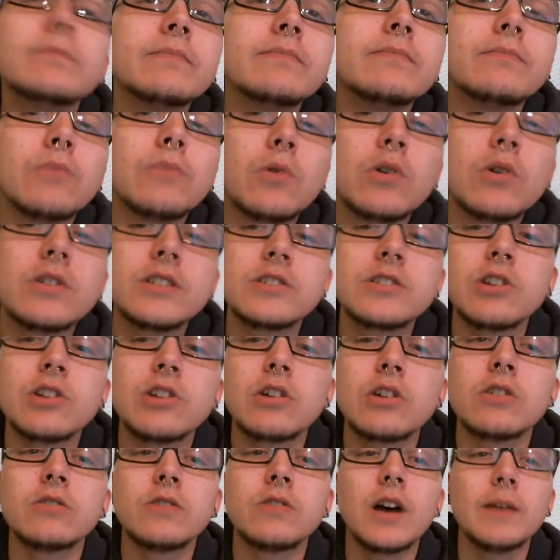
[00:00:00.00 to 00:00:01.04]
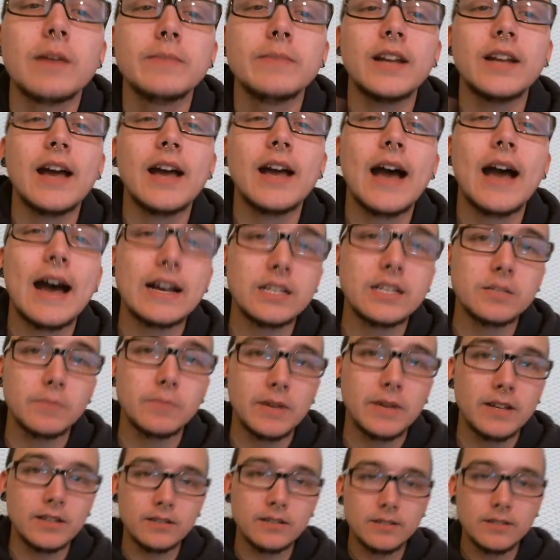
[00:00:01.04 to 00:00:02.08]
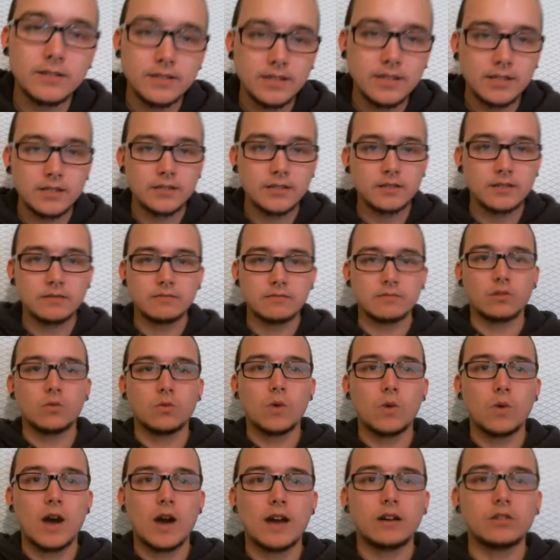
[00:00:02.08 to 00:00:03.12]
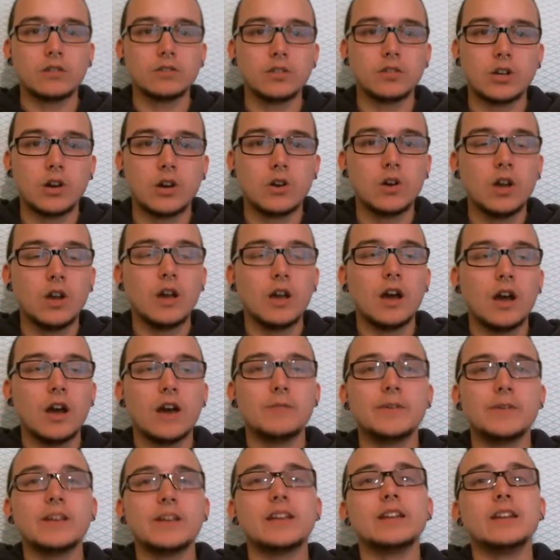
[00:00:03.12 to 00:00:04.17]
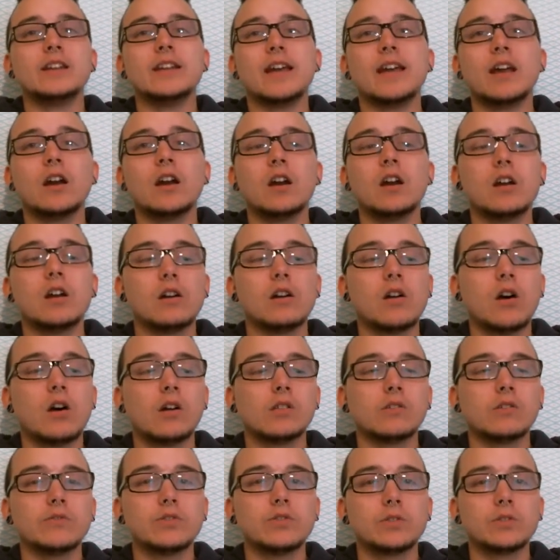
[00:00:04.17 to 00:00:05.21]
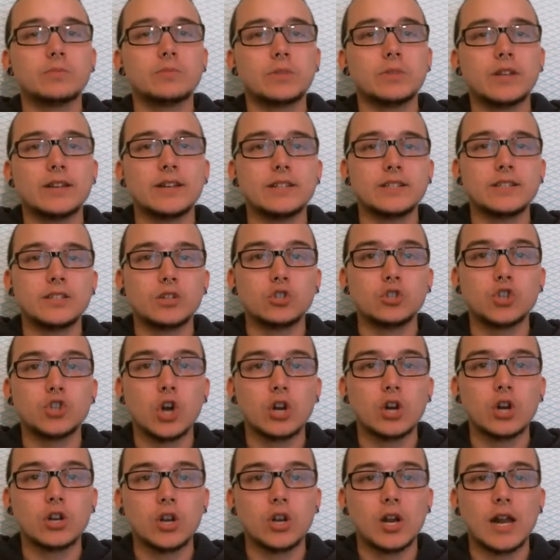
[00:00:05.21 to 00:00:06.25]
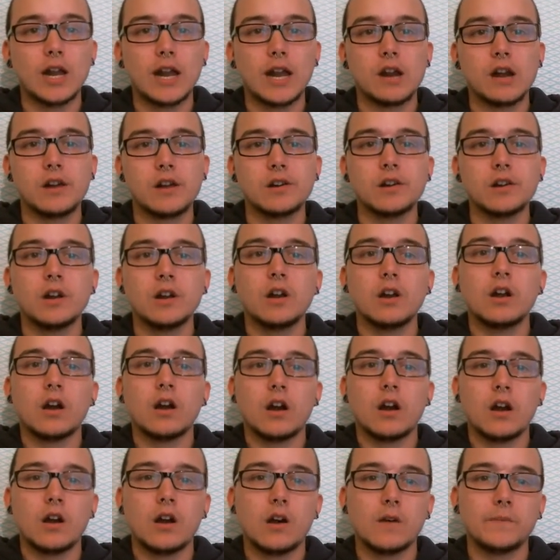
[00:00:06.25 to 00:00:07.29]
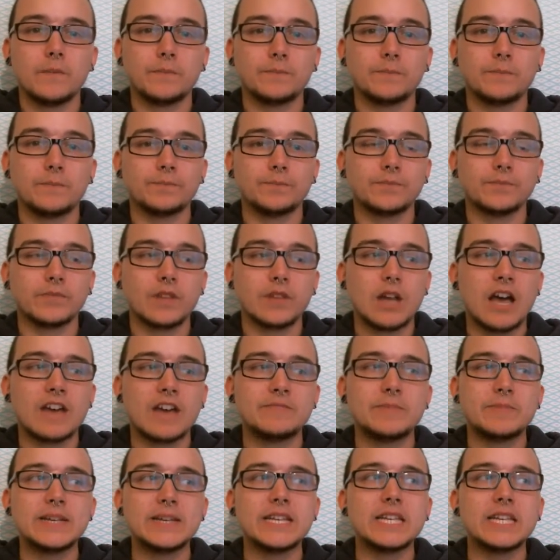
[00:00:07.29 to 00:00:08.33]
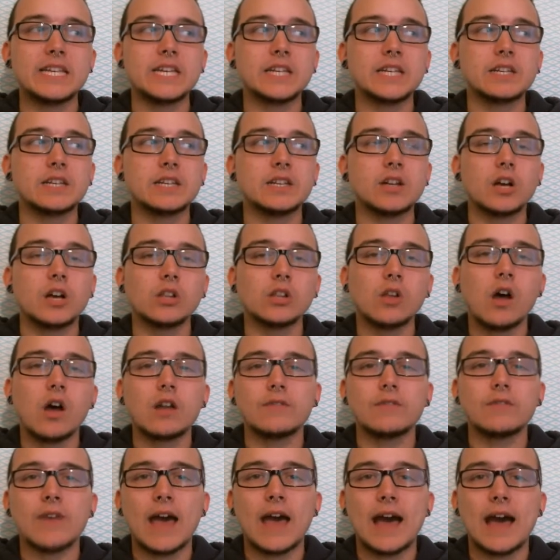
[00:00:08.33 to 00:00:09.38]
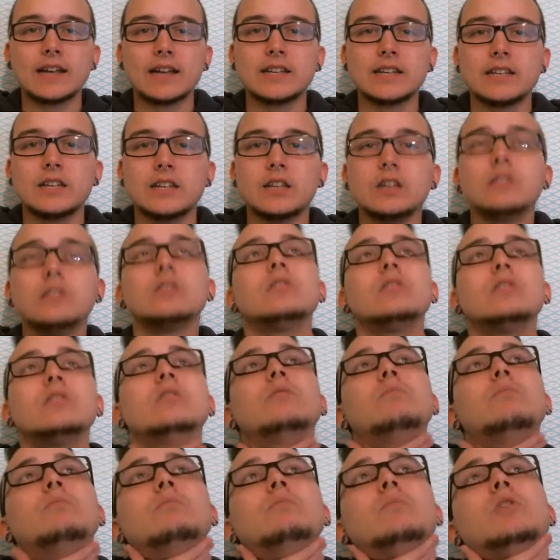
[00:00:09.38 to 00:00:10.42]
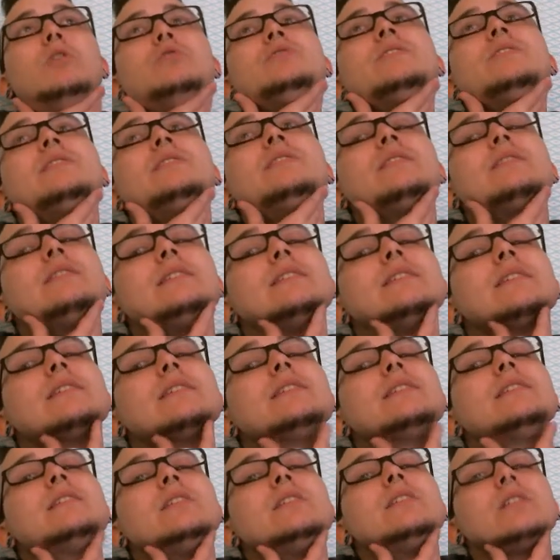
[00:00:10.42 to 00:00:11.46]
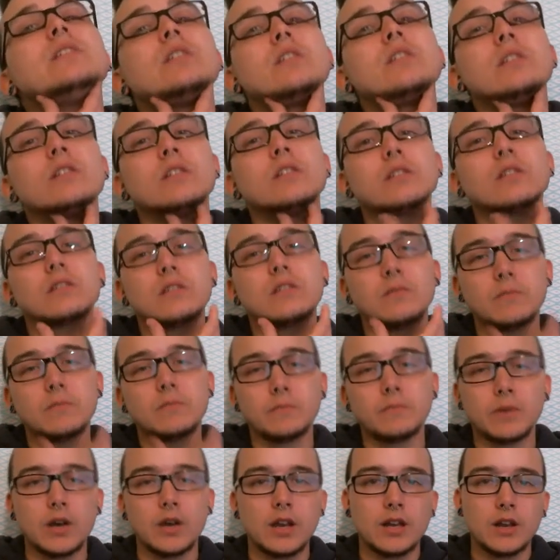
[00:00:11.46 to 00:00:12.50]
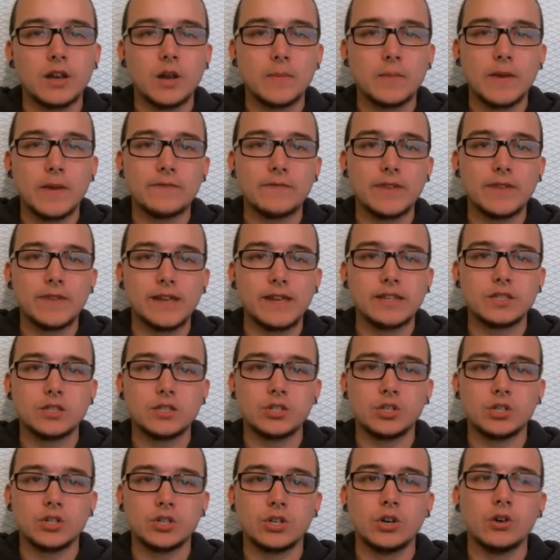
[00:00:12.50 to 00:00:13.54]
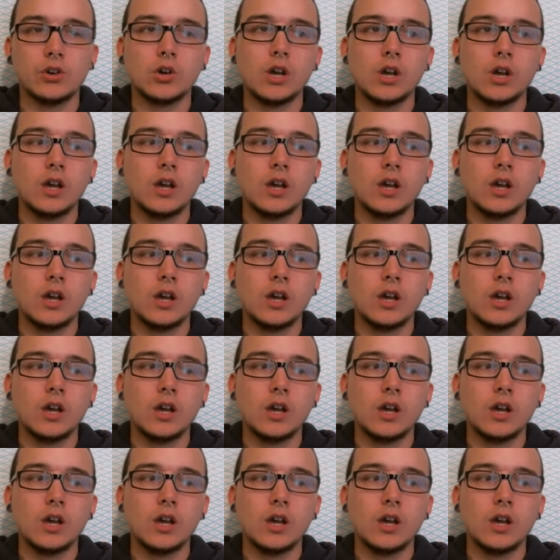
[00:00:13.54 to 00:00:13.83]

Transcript: more so. I mean, it has been since a while, I've been getting hair all over the place, darker hair. Um, I've been getting a lot of acne, mostly like here, and on my face too.